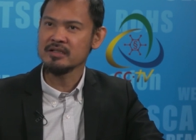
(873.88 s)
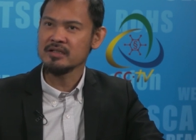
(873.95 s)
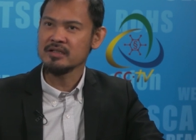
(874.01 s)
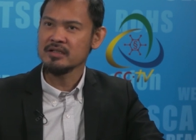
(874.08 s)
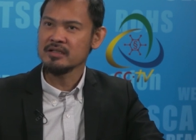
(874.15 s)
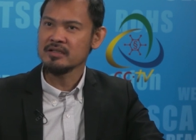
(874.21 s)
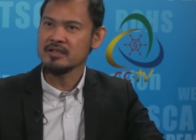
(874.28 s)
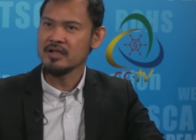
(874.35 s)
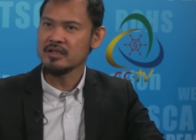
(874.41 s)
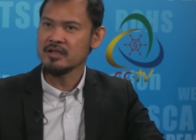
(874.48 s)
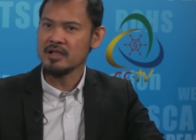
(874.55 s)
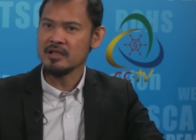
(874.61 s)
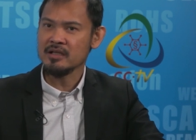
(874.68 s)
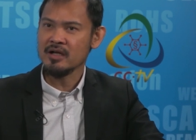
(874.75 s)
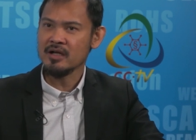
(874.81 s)
done a
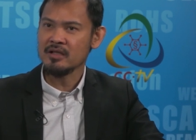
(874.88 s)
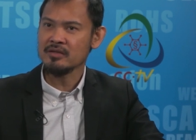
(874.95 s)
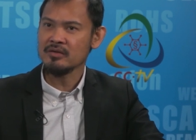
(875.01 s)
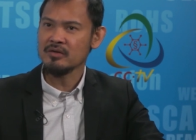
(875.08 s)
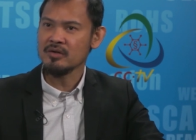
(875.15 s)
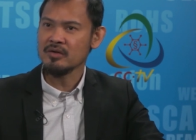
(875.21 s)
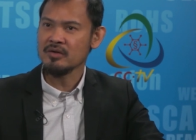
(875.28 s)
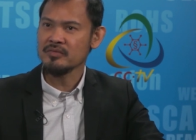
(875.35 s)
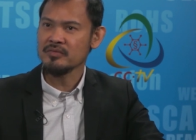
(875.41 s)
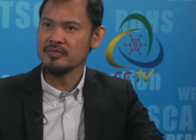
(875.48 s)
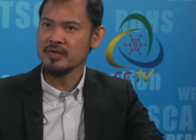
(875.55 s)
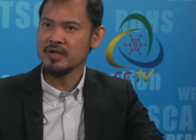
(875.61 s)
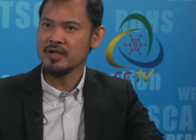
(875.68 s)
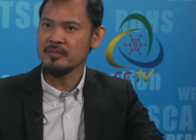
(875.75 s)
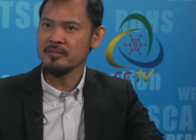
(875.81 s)
lot of
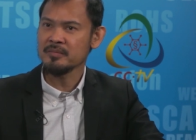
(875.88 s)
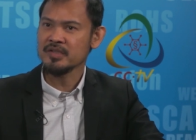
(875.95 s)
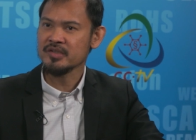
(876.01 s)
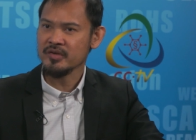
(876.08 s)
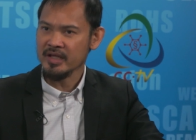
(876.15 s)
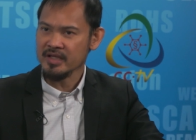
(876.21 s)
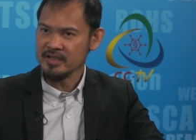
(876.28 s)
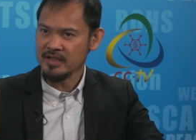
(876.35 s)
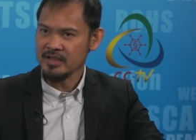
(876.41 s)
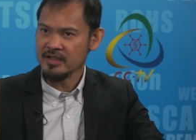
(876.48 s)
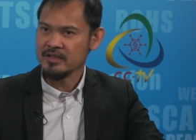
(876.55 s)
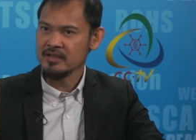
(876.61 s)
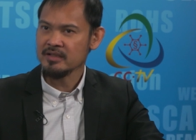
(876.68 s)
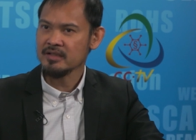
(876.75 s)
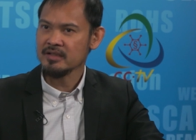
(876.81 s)
um,
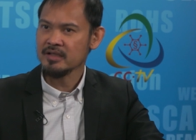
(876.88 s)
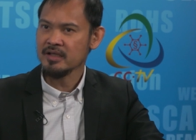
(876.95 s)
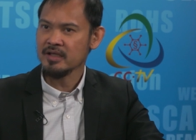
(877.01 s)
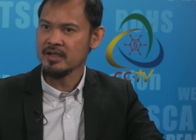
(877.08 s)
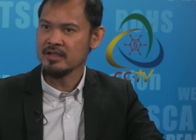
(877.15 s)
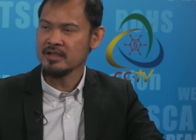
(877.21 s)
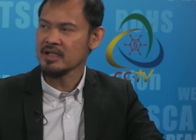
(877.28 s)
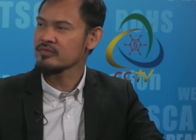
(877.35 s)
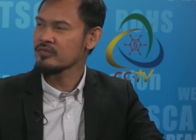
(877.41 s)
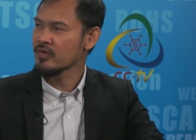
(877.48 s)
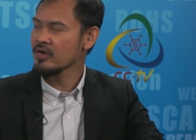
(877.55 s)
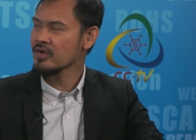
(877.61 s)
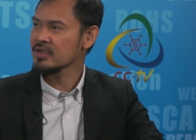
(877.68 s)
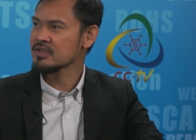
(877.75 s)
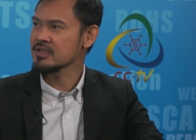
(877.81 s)
training and
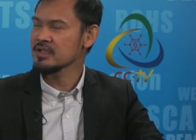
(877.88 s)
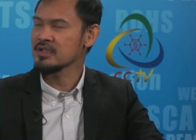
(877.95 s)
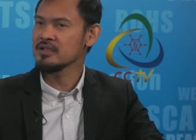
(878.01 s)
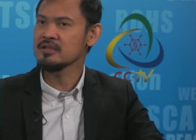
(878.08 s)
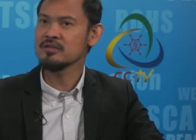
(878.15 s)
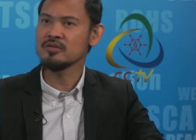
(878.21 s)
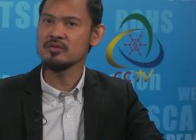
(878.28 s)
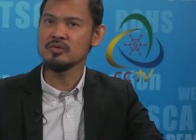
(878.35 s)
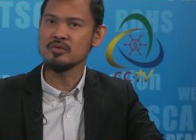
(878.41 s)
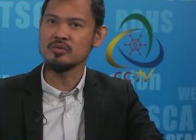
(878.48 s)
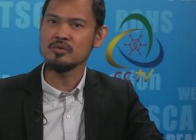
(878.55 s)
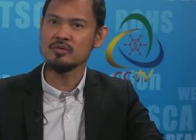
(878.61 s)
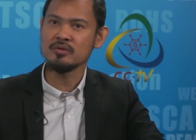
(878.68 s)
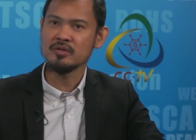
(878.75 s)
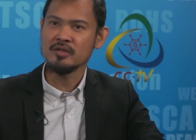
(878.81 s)
advocacy
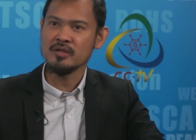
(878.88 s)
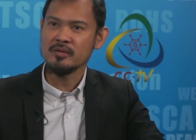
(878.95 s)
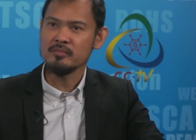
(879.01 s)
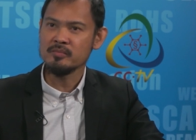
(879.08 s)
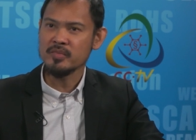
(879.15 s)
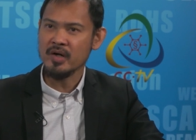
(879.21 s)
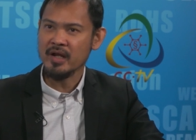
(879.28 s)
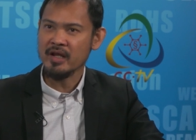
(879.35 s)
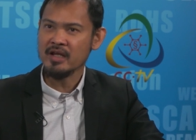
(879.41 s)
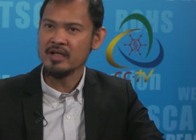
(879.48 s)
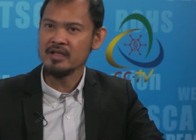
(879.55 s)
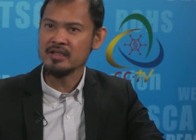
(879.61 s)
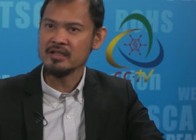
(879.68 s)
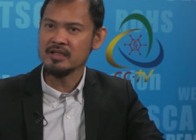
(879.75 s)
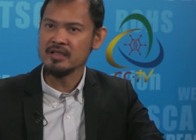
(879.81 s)
to
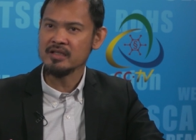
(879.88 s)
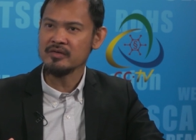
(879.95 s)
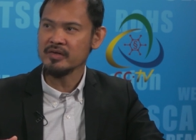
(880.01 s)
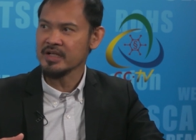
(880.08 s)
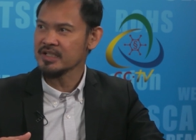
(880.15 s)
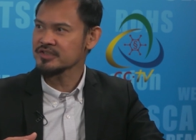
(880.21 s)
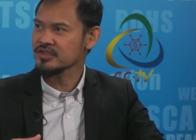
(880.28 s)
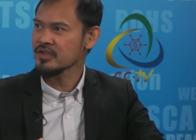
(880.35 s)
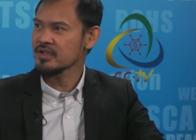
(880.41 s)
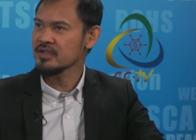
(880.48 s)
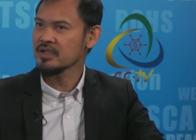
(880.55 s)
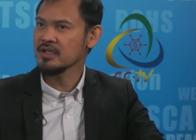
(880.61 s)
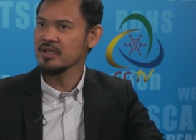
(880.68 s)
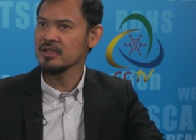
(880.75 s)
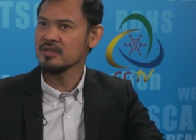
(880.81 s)
bring the region
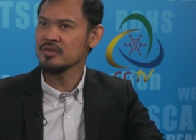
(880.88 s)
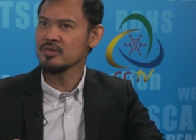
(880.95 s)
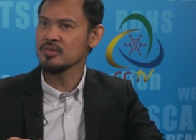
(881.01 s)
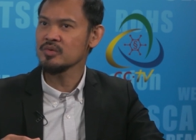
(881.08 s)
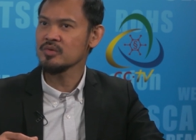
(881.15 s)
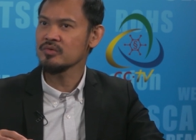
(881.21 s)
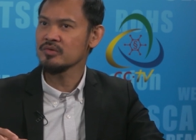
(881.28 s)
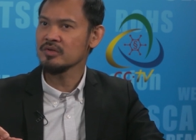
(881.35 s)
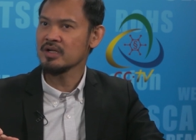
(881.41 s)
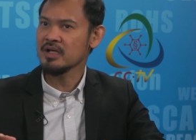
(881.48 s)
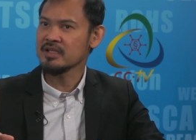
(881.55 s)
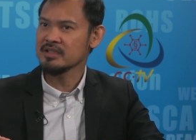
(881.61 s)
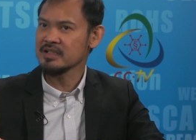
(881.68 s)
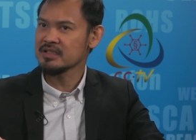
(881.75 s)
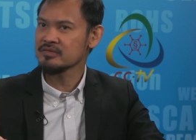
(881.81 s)
into
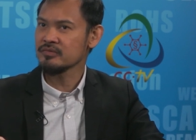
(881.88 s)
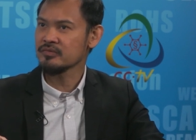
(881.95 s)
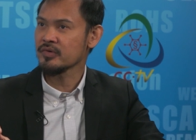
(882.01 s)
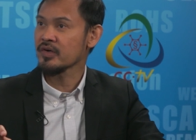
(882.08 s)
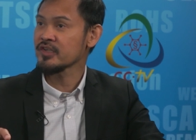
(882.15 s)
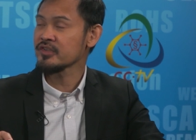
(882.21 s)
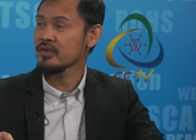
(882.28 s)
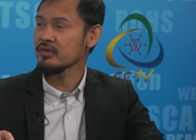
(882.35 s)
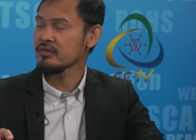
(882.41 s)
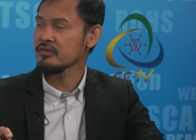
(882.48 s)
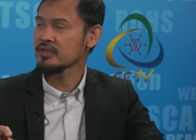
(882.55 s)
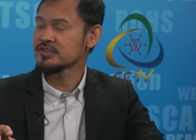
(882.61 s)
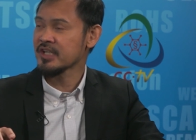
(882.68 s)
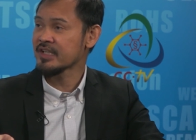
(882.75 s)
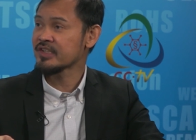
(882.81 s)
at least
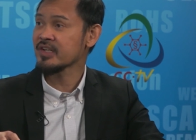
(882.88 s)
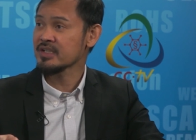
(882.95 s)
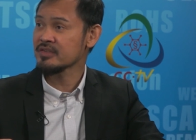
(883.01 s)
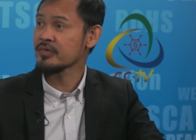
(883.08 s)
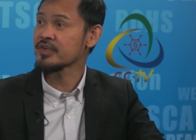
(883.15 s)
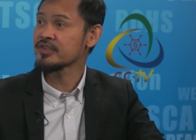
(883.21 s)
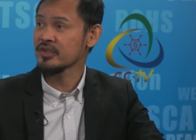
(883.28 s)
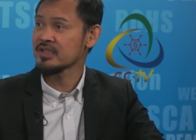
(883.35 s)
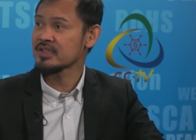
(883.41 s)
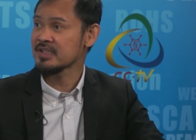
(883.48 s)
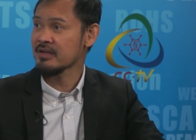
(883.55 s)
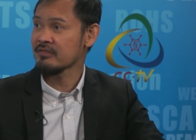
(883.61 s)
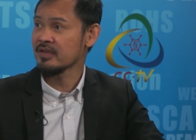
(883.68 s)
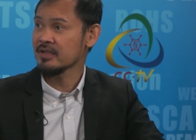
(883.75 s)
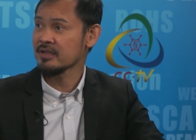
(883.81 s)
G H S version
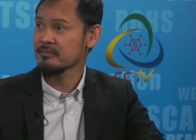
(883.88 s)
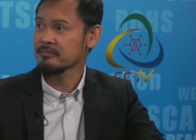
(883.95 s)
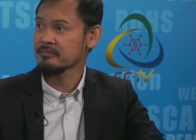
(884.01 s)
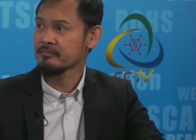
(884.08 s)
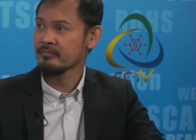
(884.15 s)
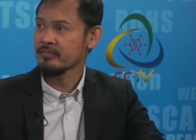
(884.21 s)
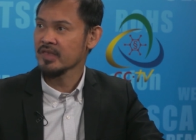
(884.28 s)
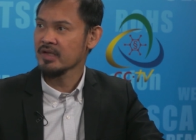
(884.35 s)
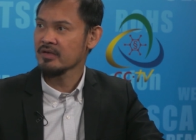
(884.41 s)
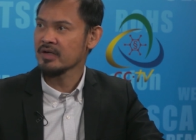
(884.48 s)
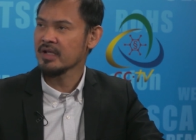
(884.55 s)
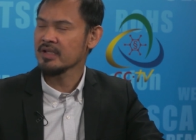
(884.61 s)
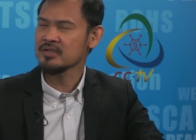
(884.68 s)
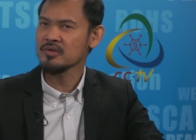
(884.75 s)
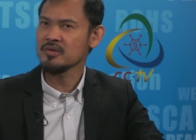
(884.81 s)
seven,
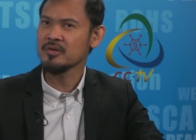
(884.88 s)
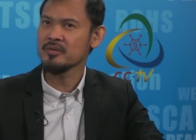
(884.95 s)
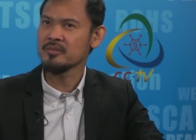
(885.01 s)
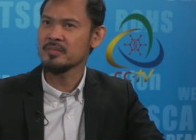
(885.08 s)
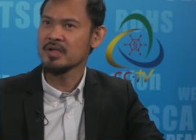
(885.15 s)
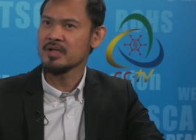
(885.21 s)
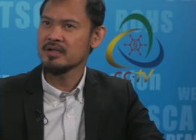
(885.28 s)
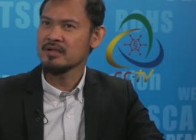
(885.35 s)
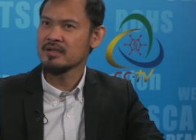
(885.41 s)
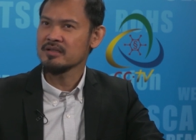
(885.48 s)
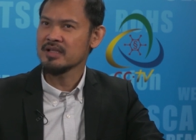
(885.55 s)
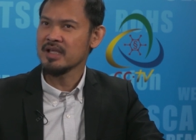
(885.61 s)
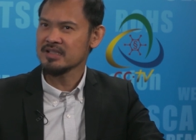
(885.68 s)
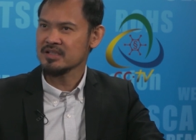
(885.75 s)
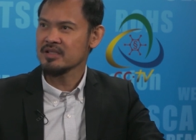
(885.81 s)
right? So
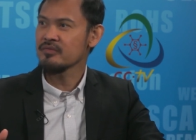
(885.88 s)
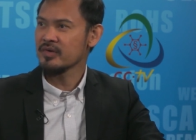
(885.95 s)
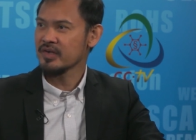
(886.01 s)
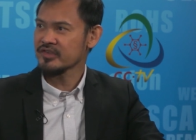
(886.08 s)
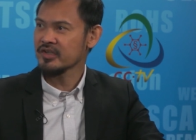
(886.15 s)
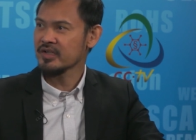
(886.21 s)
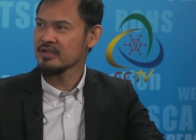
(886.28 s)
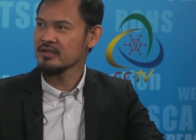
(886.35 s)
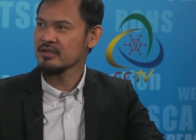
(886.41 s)
that's the vision